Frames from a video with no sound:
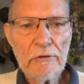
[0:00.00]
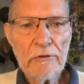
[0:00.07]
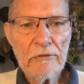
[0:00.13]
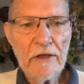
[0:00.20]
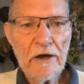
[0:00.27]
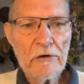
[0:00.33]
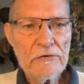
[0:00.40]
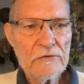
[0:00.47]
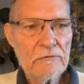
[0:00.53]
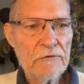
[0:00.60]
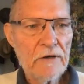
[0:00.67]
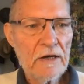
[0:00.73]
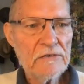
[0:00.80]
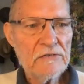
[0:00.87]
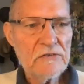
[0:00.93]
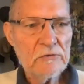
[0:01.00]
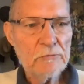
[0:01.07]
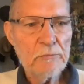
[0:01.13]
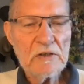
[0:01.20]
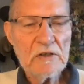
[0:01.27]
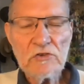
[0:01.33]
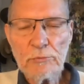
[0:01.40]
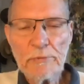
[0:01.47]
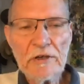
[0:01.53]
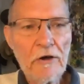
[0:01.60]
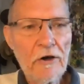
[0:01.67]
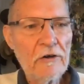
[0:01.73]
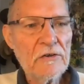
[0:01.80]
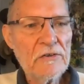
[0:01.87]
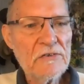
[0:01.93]
1,000 Faces, but to be
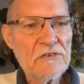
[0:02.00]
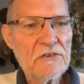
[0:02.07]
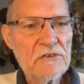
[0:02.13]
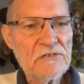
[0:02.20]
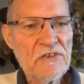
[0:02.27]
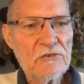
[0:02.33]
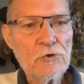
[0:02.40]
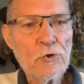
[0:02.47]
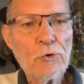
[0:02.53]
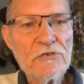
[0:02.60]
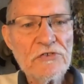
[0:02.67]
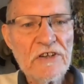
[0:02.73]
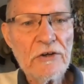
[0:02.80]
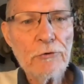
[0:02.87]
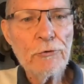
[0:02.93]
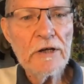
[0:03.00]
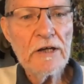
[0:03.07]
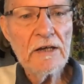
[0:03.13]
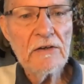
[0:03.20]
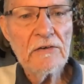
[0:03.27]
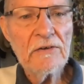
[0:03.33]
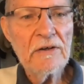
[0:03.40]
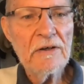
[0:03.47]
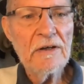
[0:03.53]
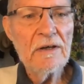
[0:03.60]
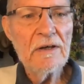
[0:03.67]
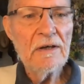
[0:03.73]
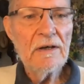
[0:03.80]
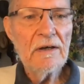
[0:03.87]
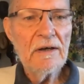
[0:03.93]
honest, it's a daunting read
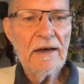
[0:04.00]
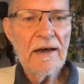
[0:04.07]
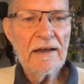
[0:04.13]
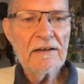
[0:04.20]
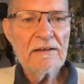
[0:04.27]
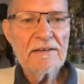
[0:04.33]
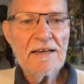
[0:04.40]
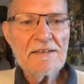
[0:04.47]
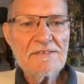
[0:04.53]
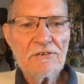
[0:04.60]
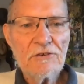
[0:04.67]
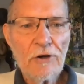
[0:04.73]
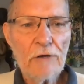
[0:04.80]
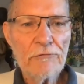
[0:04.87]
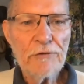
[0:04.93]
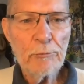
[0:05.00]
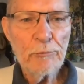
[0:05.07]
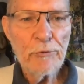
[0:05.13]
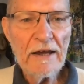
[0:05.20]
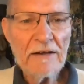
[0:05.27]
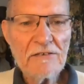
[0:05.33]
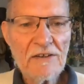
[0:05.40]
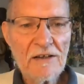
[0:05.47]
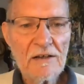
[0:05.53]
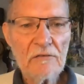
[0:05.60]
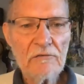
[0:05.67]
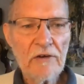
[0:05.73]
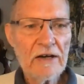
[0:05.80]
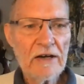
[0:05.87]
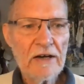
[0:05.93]
and it doesn't offer practical
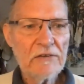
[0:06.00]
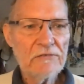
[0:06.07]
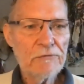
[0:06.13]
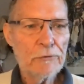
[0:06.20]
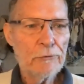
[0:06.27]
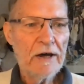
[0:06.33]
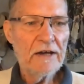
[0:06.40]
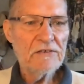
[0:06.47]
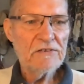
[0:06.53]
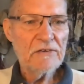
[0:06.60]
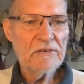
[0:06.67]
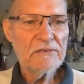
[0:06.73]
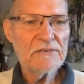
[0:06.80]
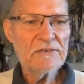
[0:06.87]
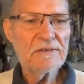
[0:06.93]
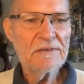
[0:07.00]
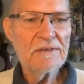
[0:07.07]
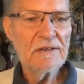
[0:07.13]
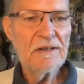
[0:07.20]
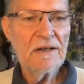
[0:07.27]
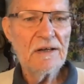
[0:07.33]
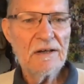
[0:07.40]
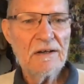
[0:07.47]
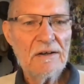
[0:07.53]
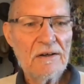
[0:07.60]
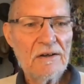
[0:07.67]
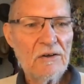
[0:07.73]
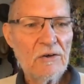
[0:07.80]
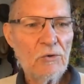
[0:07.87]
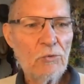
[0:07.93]
advice for writers.
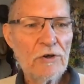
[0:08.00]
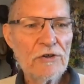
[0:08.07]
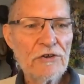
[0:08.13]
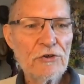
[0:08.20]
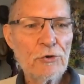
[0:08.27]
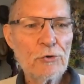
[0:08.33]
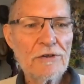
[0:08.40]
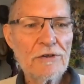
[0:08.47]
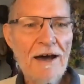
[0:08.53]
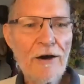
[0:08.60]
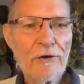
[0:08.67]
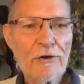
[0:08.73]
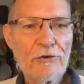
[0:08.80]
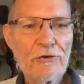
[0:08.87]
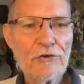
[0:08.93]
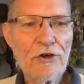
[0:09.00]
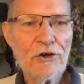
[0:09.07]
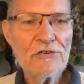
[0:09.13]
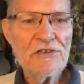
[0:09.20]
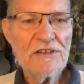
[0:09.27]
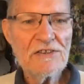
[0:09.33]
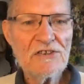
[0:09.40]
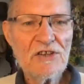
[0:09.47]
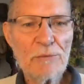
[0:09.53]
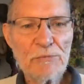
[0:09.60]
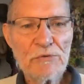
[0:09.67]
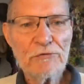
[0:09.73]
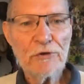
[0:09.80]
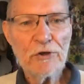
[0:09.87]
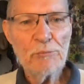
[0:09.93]
What are your down and dirty
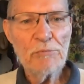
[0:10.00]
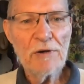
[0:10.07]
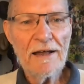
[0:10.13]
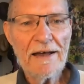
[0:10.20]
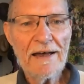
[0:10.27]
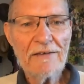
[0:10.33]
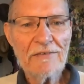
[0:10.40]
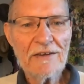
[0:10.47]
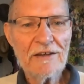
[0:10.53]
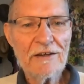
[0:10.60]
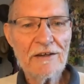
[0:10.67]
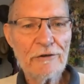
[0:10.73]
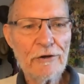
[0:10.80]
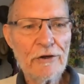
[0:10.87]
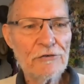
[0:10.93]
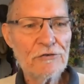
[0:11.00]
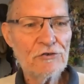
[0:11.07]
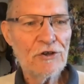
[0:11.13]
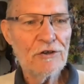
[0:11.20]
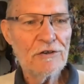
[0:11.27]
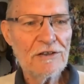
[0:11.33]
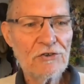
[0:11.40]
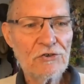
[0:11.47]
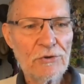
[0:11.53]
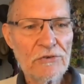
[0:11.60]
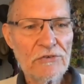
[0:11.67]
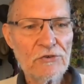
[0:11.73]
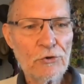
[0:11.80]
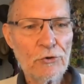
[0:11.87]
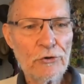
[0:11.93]
tips for applying the hero's journey to a
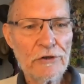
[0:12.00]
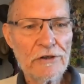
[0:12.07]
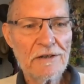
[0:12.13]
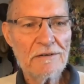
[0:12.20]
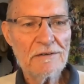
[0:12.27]
story?